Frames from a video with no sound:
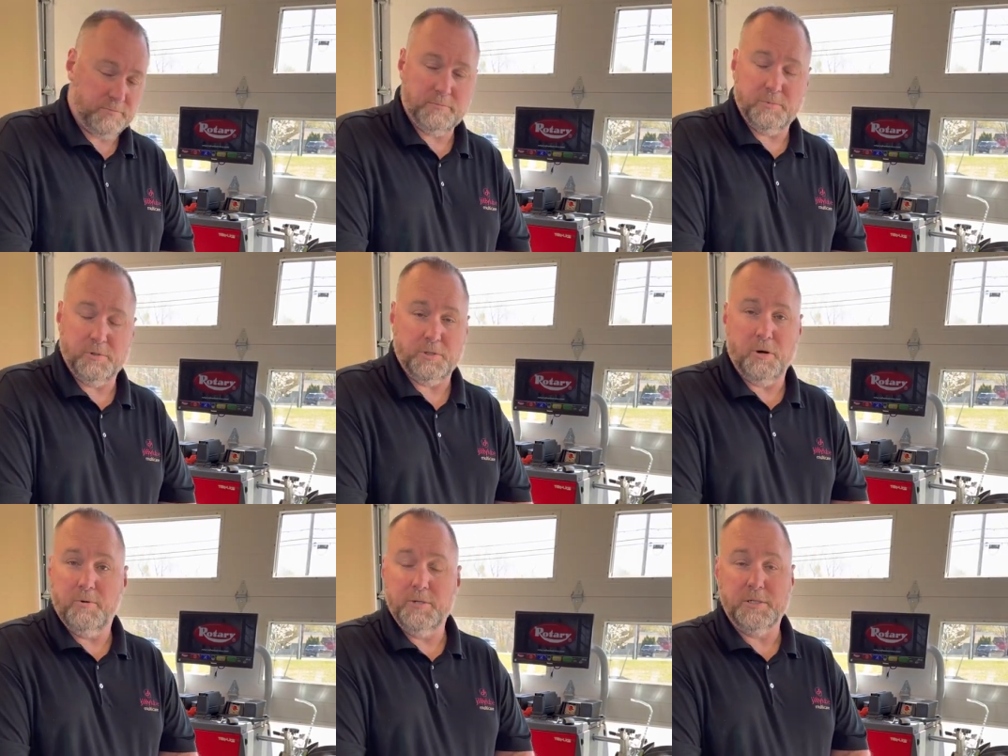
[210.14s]
there's
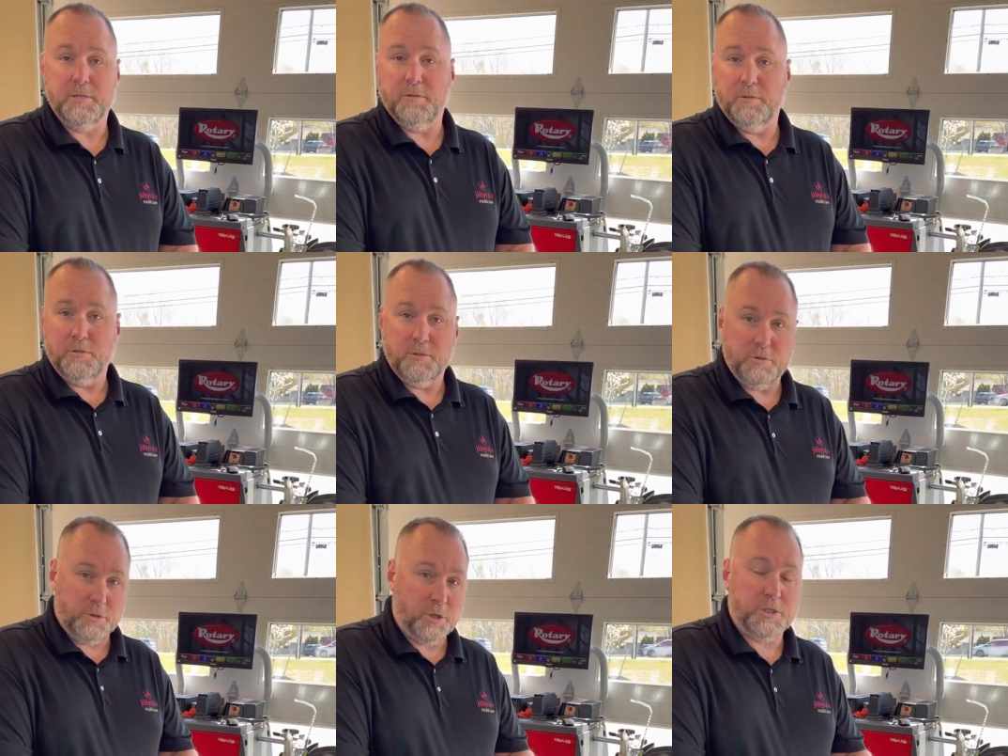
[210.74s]
always
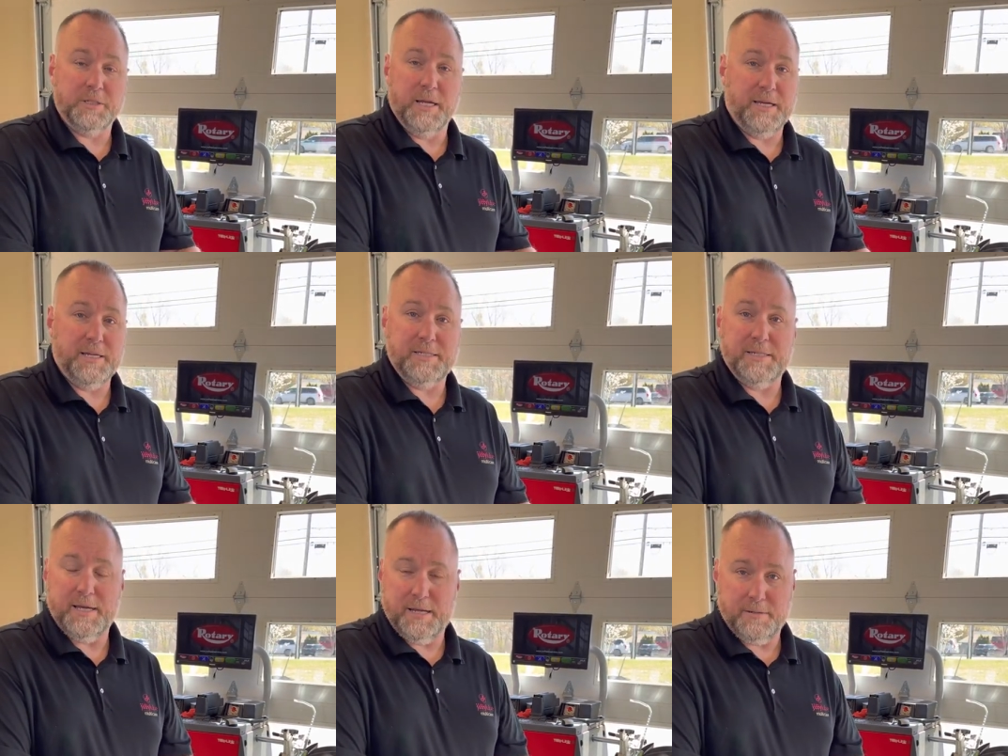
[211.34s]
looks like
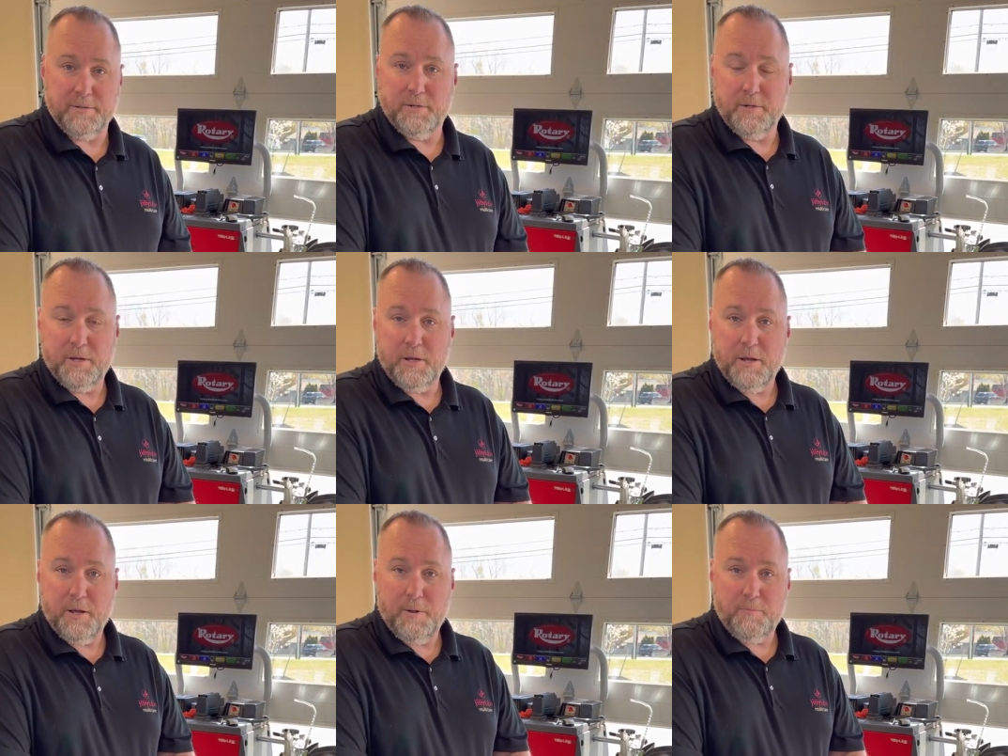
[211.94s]
it's in.
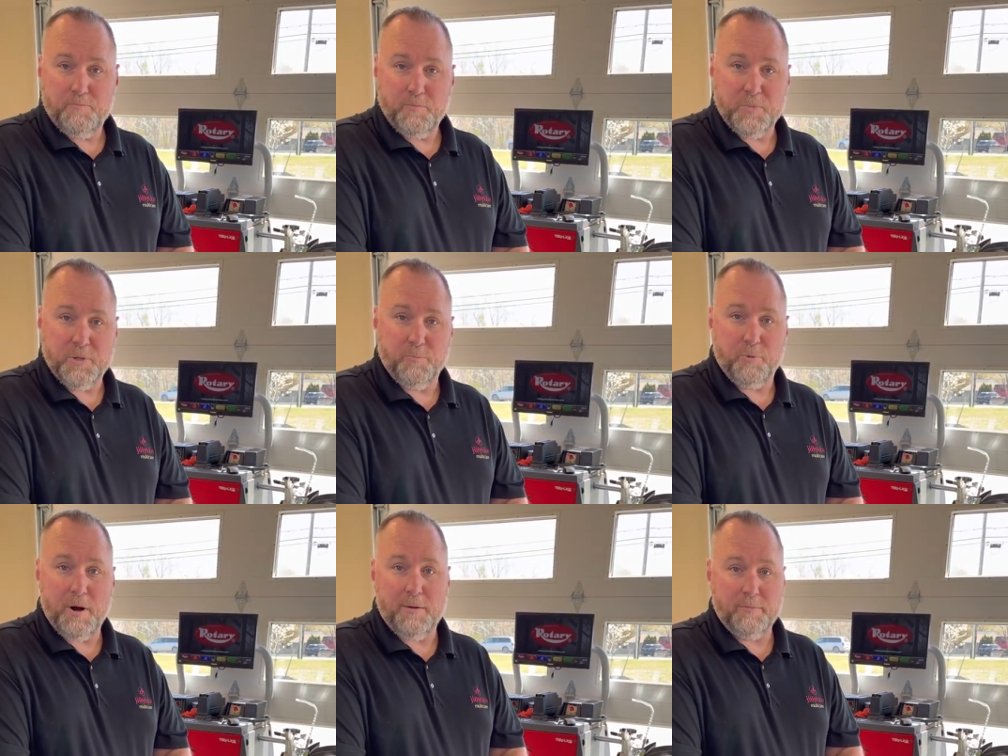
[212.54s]
The
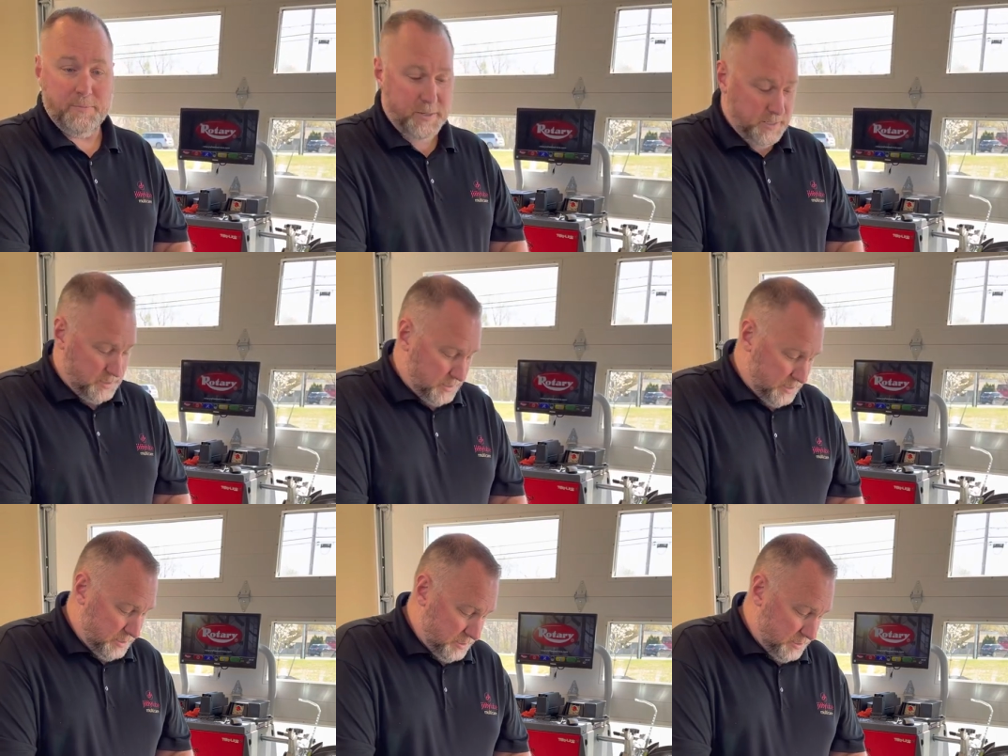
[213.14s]
problem is